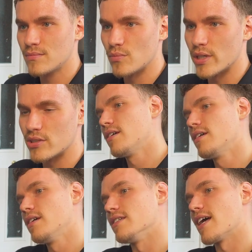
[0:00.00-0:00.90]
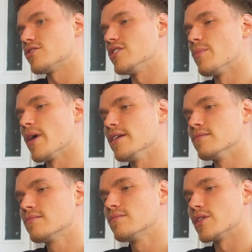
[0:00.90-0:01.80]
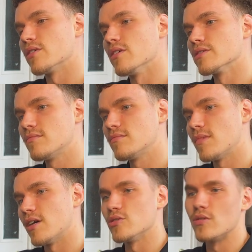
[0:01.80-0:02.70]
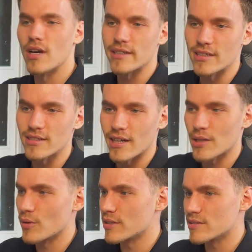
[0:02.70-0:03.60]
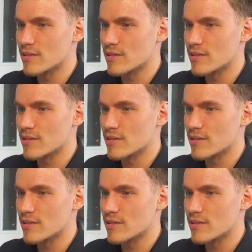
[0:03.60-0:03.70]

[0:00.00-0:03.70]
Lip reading: which is actually a pain because I do like it exactly where it is,